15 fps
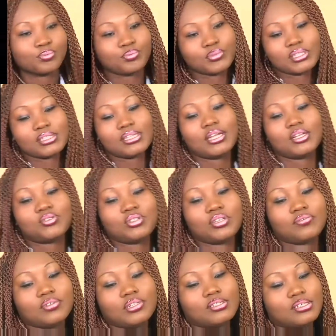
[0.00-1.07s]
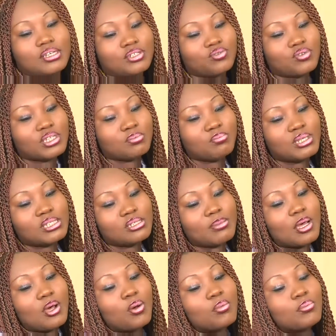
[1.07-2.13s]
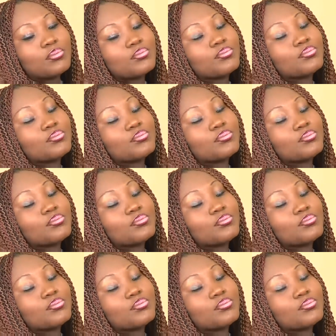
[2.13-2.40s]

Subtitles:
He said I should give you this address. Meet him at home.